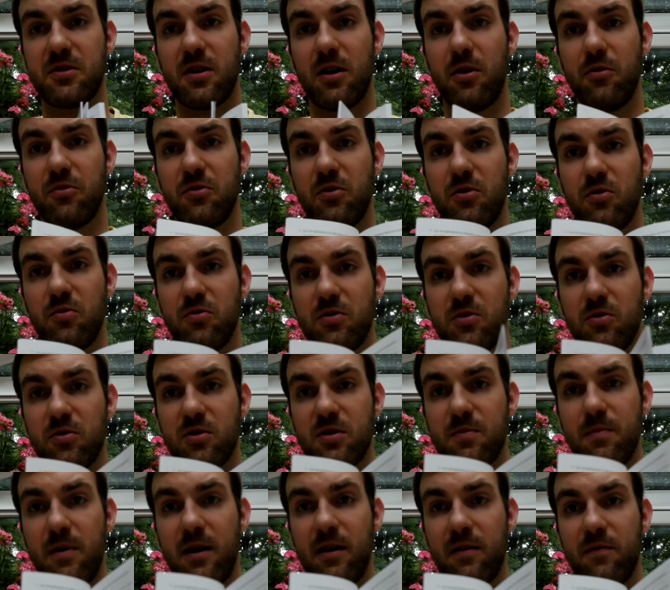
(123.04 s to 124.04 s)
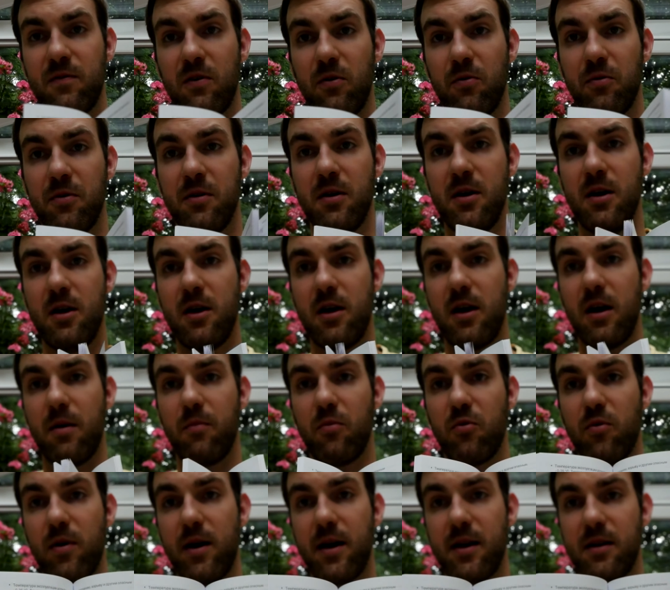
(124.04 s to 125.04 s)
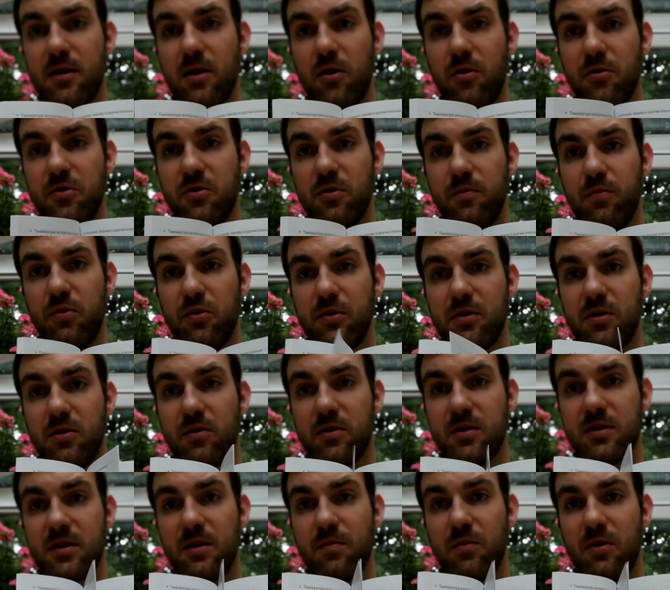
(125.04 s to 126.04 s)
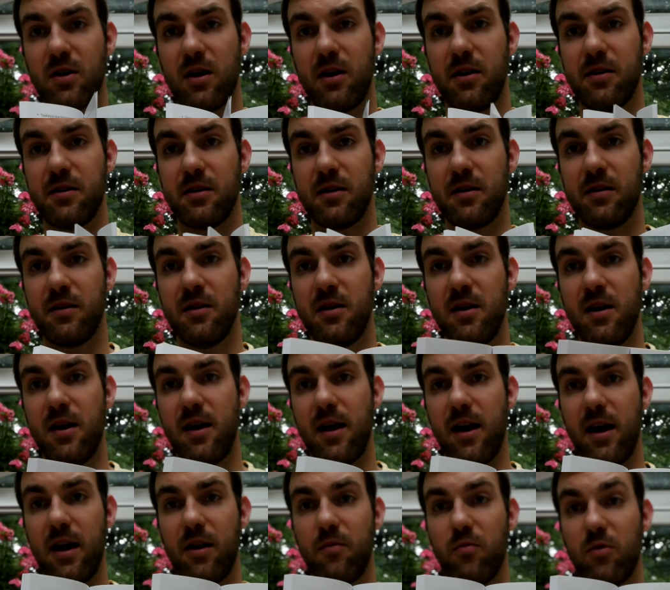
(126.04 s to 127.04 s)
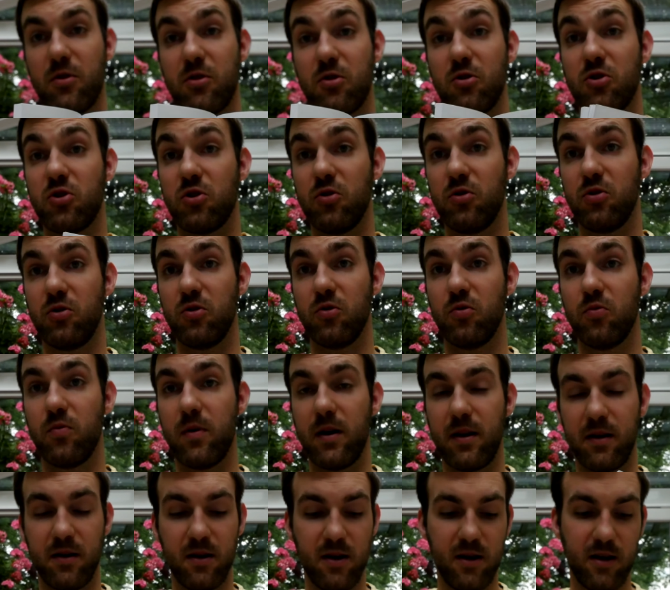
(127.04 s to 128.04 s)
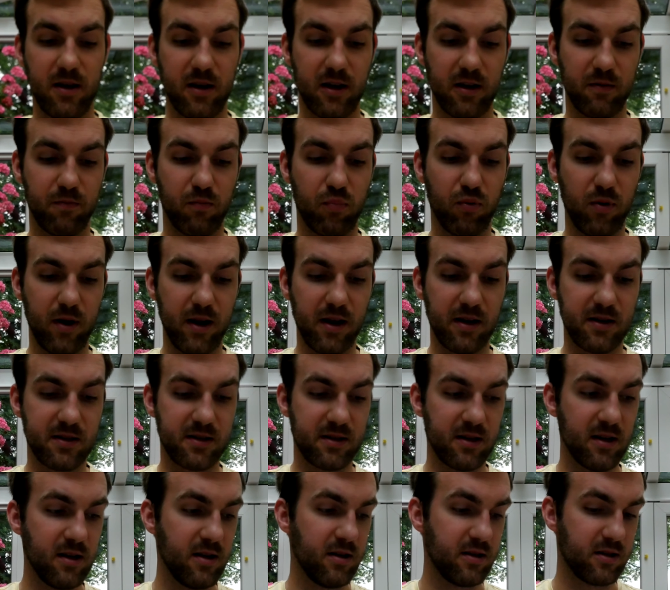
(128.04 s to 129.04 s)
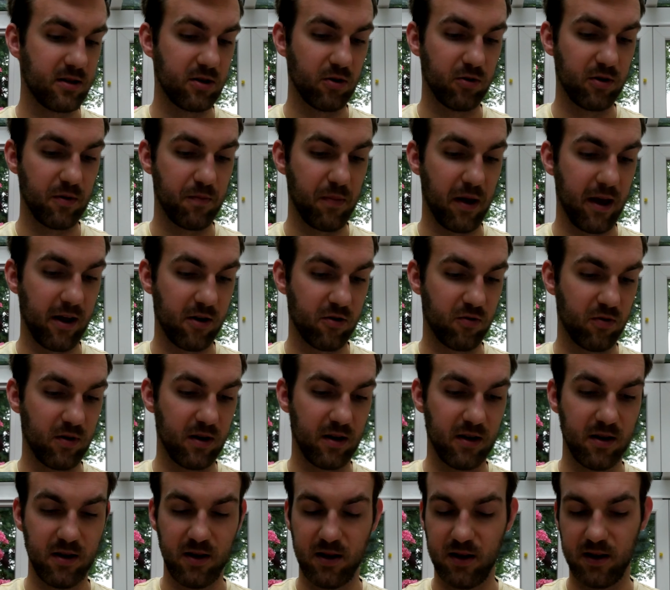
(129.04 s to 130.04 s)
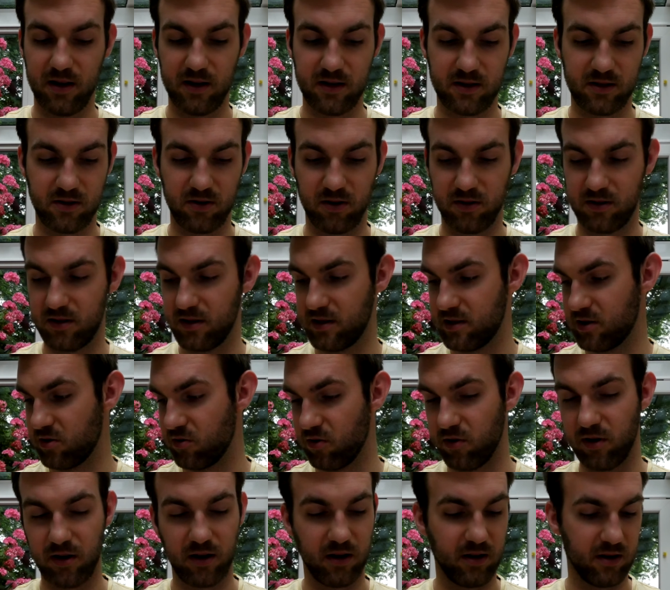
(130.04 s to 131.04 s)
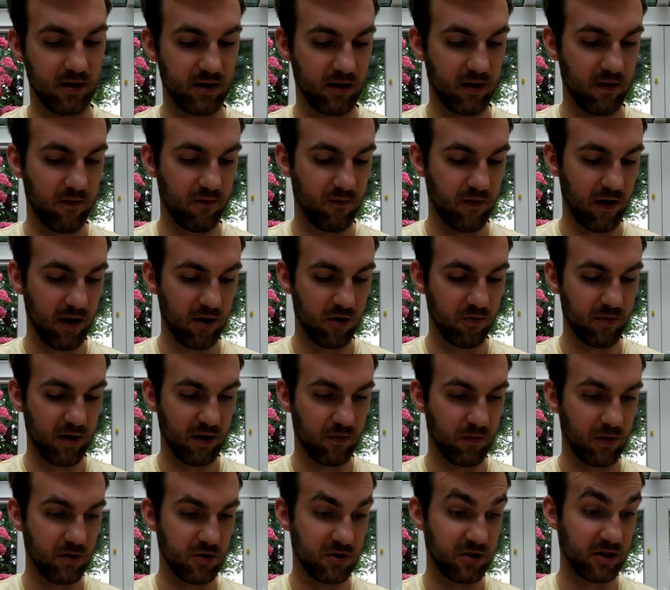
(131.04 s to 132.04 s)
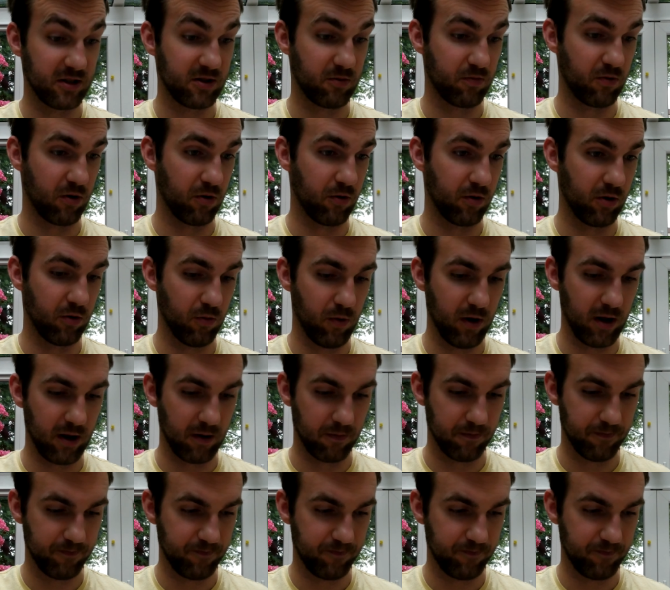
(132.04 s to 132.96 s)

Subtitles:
how to use your smartphone, right, how to put your SIM card in, and what you should do when it breaks, so the battery is not destroying the environment and just throw it away.